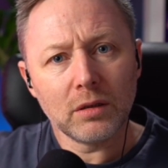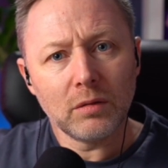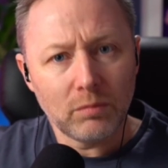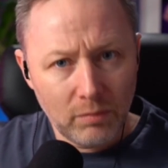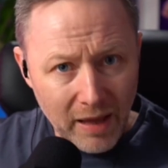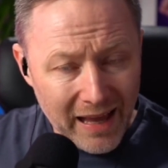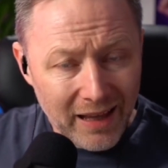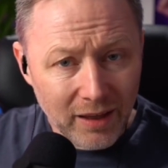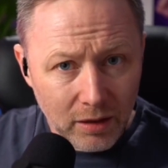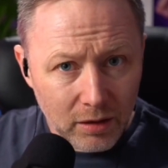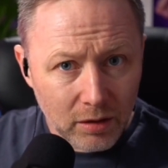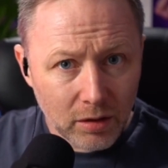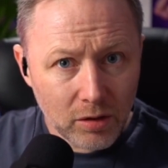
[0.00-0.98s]
mate?
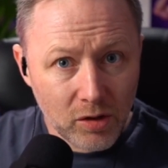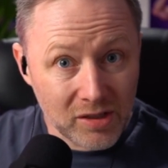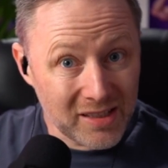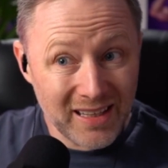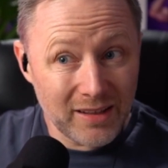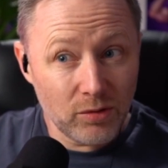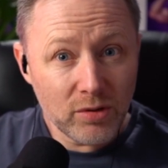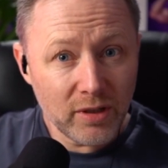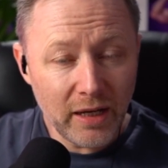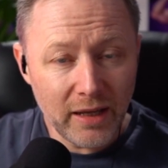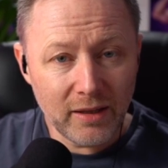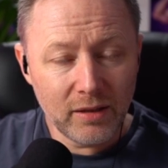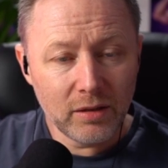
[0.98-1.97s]
Because he didn't know
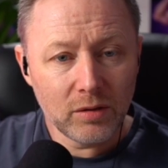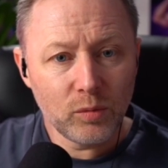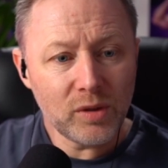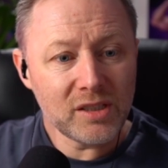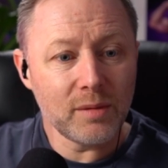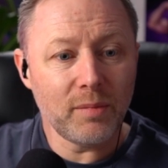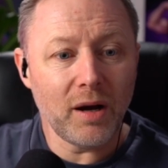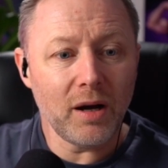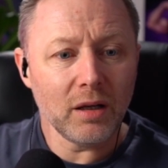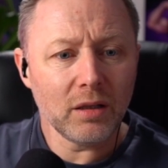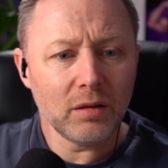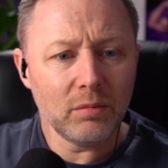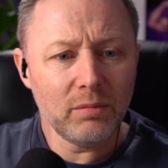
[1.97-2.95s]
Craig. What's the
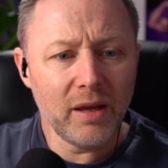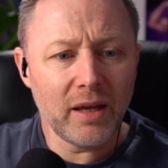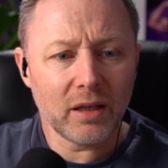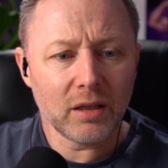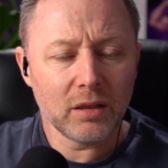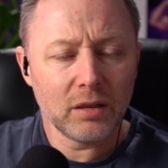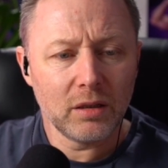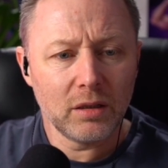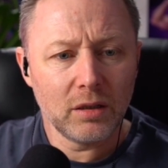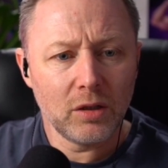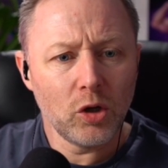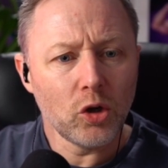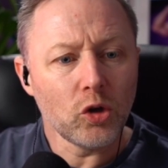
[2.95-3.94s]
matter, mate?
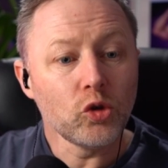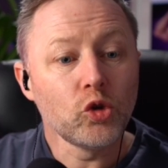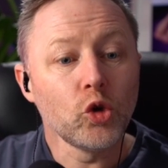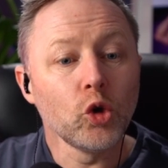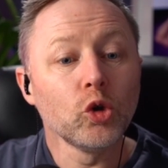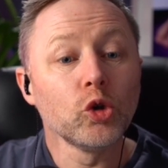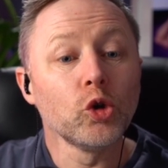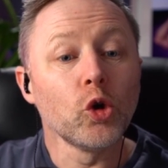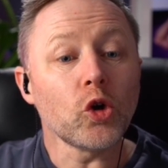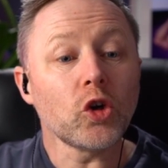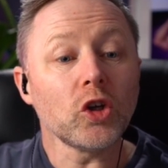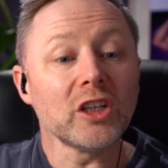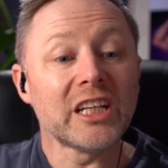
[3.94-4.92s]
You
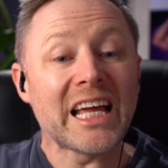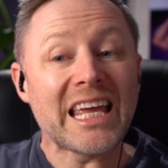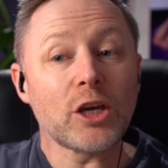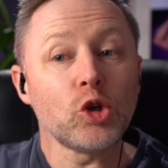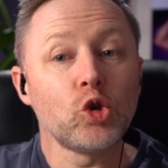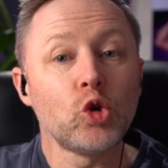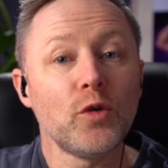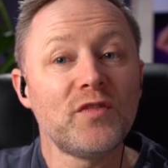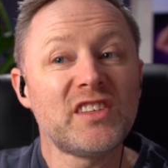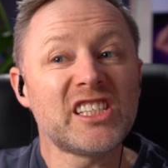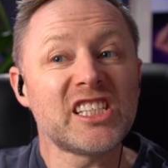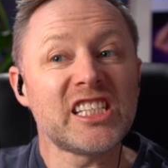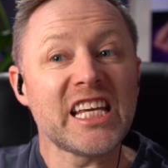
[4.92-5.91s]
look like you've
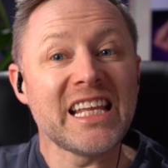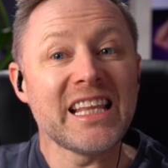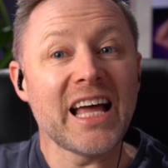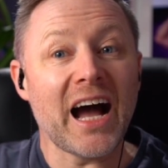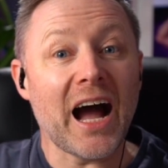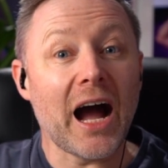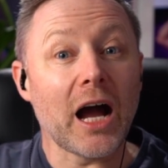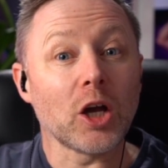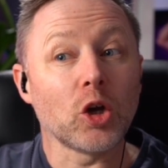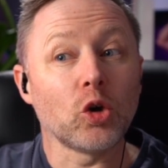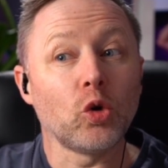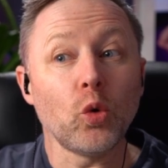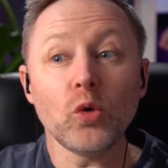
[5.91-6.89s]
seen a
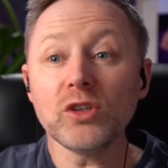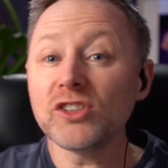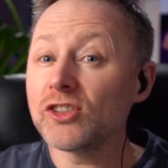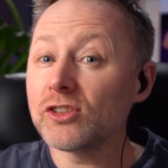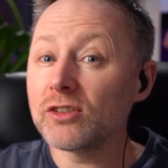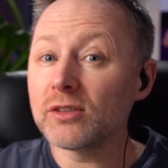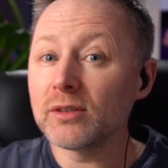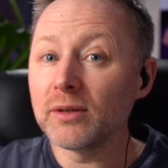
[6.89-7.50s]
ghost.